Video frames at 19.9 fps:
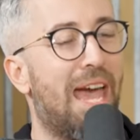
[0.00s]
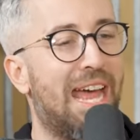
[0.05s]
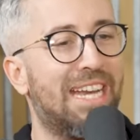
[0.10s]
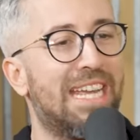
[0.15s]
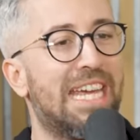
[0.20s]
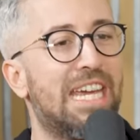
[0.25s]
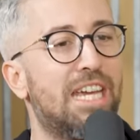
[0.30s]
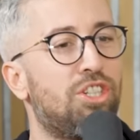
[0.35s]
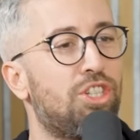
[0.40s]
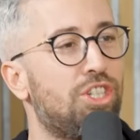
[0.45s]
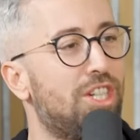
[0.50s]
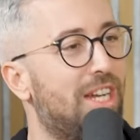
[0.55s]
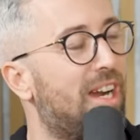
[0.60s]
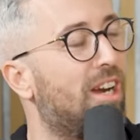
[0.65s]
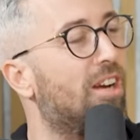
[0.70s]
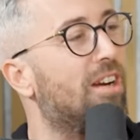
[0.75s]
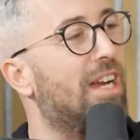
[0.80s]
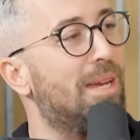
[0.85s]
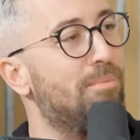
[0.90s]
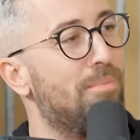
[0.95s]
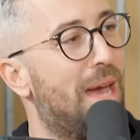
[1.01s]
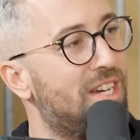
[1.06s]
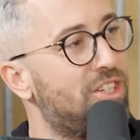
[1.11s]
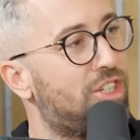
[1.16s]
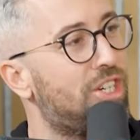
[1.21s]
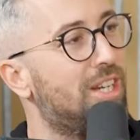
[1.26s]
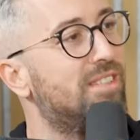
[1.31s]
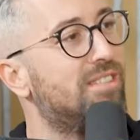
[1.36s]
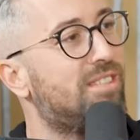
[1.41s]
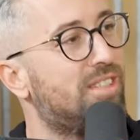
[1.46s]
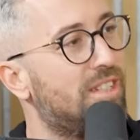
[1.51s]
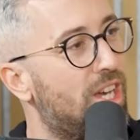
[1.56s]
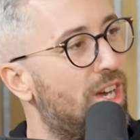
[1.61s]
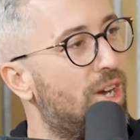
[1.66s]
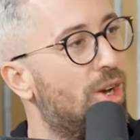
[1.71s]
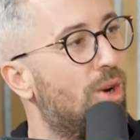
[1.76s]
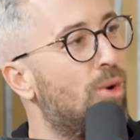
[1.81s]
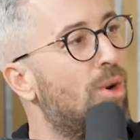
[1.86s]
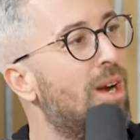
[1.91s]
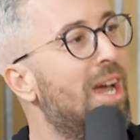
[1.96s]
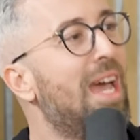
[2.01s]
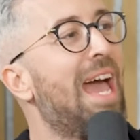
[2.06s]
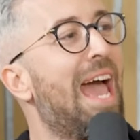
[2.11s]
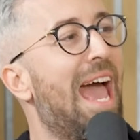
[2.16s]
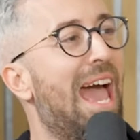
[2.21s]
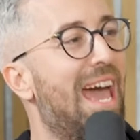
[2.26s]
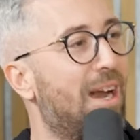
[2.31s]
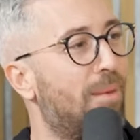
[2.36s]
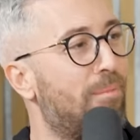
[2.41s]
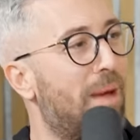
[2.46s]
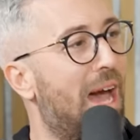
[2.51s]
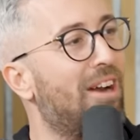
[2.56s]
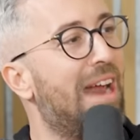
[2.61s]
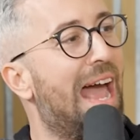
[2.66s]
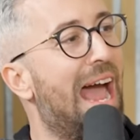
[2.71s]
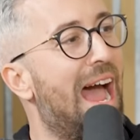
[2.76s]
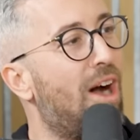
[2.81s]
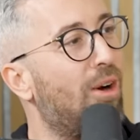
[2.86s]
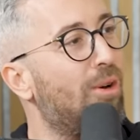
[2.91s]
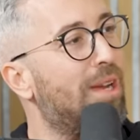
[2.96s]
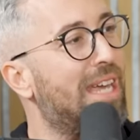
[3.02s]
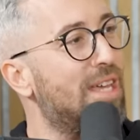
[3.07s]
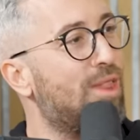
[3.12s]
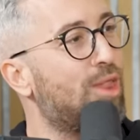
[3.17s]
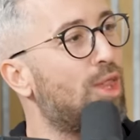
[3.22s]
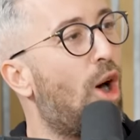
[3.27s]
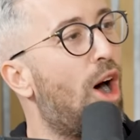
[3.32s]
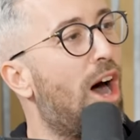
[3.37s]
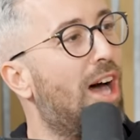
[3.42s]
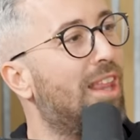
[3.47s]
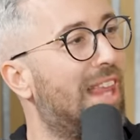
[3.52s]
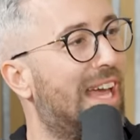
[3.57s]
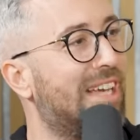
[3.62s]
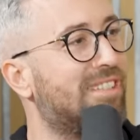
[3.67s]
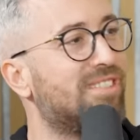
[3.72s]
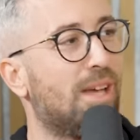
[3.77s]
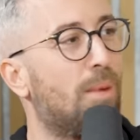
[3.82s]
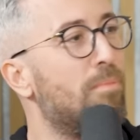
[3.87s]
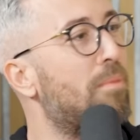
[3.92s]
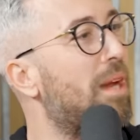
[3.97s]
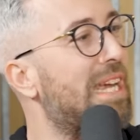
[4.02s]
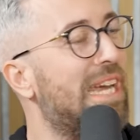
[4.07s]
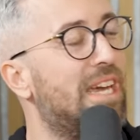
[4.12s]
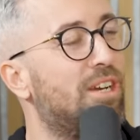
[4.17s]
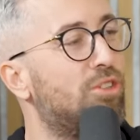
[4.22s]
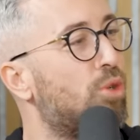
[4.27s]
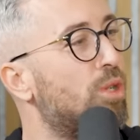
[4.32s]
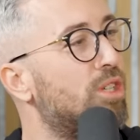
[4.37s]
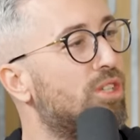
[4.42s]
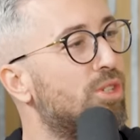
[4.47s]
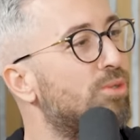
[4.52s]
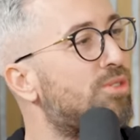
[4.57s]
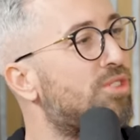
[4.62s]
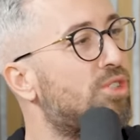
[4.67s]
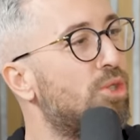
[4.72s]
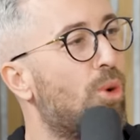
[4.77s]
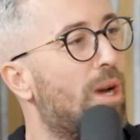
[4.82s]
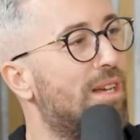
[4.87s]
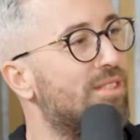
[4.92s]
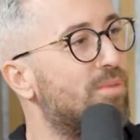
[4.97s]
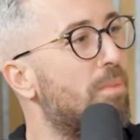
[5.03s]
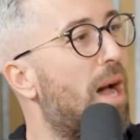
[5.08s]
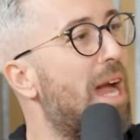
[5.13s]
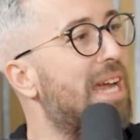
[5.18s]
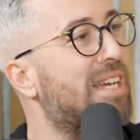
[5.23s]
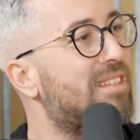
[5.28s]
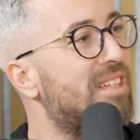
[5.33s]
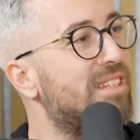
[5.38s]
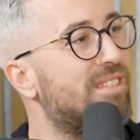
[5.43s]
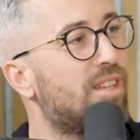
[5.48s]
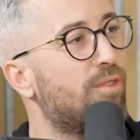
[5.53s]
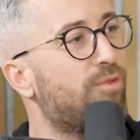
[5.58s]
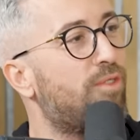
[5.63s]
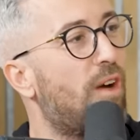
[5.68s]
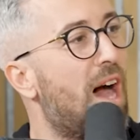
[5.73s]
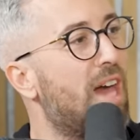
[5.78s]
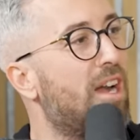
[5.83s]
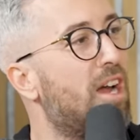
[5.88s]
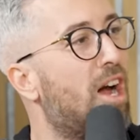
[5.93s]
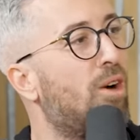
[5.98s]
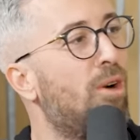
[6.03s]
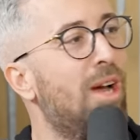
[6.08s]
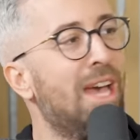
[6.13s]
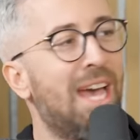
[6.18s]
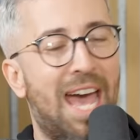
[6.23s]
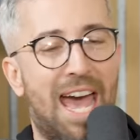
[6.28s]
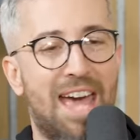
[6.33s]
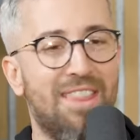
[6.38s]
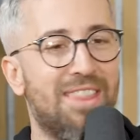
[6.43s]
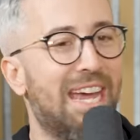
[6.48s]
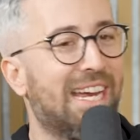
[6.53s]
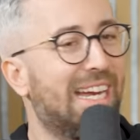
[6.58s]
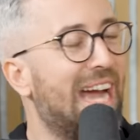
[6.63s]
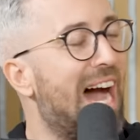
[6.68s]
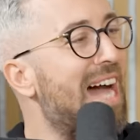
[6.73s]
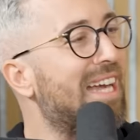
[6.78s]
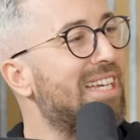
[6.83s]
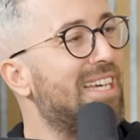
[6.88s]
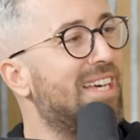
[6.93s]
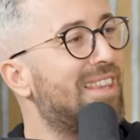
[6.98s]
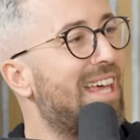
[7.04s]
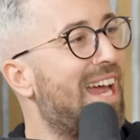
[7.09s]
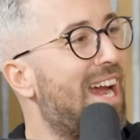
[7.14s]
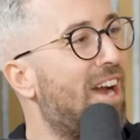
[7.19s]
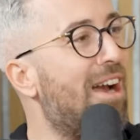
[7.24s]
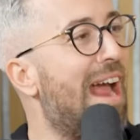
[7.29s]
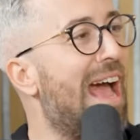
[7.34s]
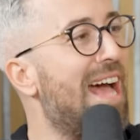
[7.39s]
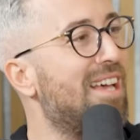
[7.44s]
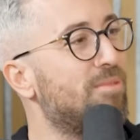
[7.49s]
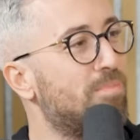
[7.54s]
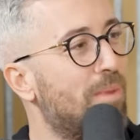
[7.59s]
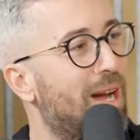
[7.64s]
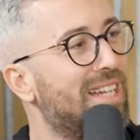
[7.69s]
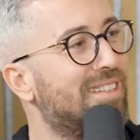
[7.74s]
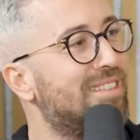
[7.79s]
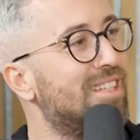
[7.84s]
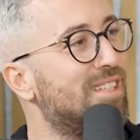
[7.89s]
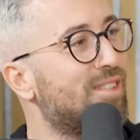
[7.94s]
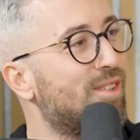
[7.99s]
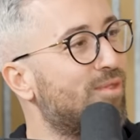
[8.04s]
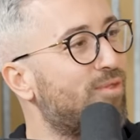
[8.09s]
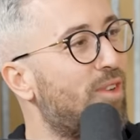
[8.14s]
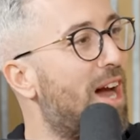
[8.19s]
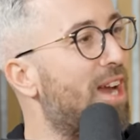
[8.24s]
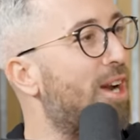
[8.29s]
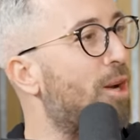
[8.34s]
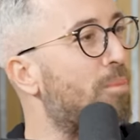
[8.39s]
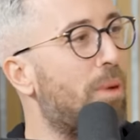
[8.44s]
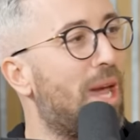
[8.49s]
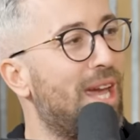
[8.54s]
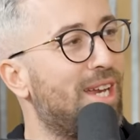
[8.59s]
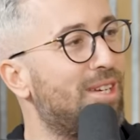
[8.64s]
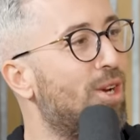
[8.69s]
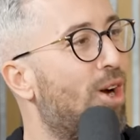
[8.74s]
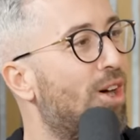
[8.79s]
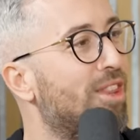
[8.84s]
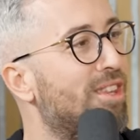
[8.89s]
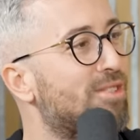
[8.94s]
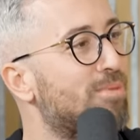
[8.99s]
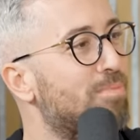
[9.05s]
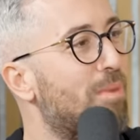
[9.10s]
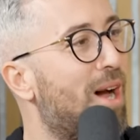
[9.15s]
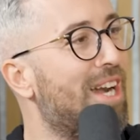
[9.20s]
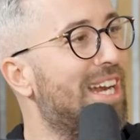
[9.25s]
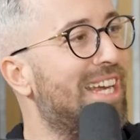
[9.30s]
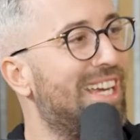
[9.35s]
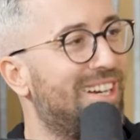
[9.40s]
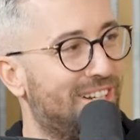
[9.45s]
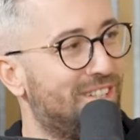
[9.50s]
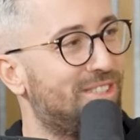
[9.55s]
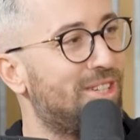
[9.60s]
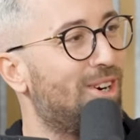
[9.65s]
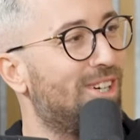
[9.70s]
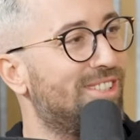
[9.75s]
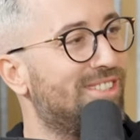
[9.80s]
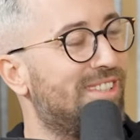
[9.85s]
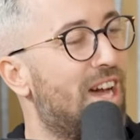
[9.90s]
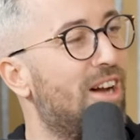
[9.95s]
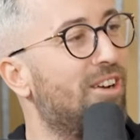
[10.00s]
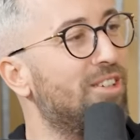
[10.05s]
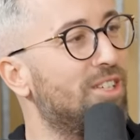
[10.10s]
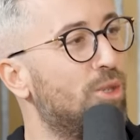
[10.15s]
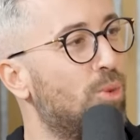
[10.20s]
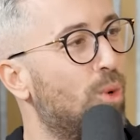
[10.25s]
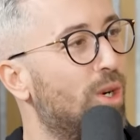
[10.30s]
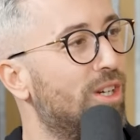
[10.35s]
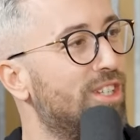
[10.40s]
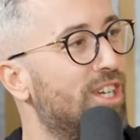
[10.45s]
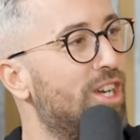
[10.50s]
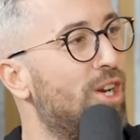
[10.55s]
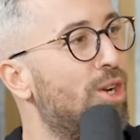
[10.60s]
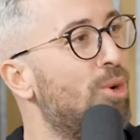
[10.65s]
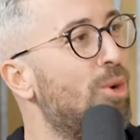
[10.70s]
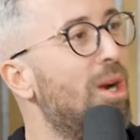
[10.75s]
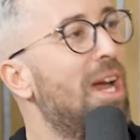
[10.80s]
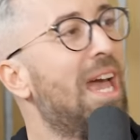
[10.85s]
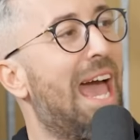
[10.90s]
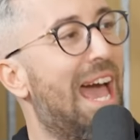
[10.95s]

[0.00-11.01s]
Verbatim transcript: And each year he mentions you yeah. and about how he thought like somebody introduced you as Mike DeStefano and they got you there as Mike DeStefano, paid you all this money, and it turns out you were you.